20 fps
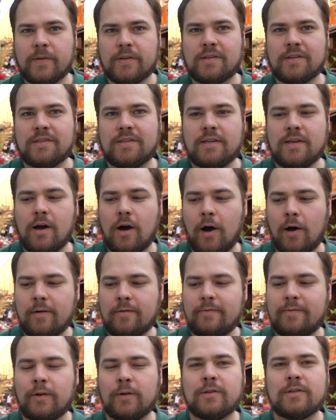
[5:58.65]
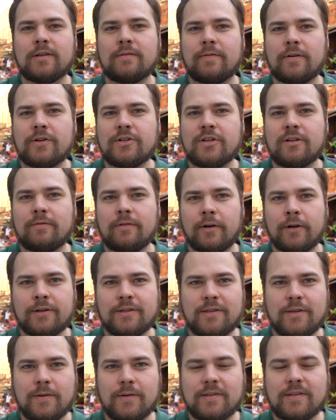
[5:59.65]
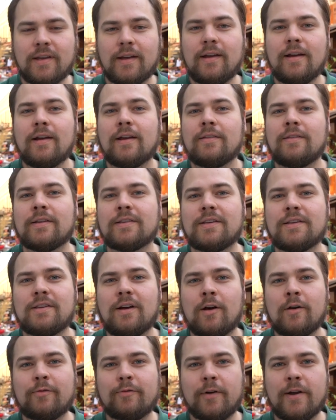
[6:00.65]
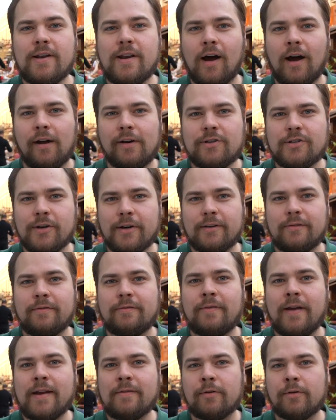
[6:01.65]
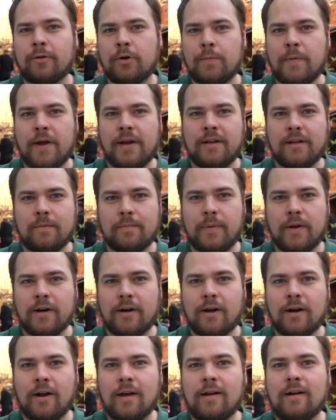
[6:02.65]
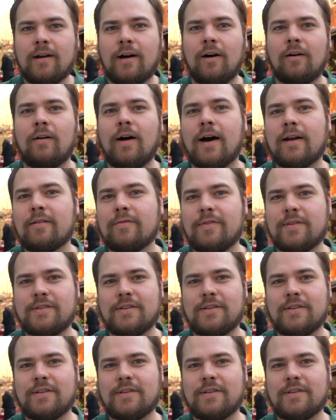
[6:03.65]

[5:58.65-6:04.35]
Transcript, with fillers: This is the unfiltered version of Ursus. This is our friend Andrei's favorite Romanian beer. A lot of the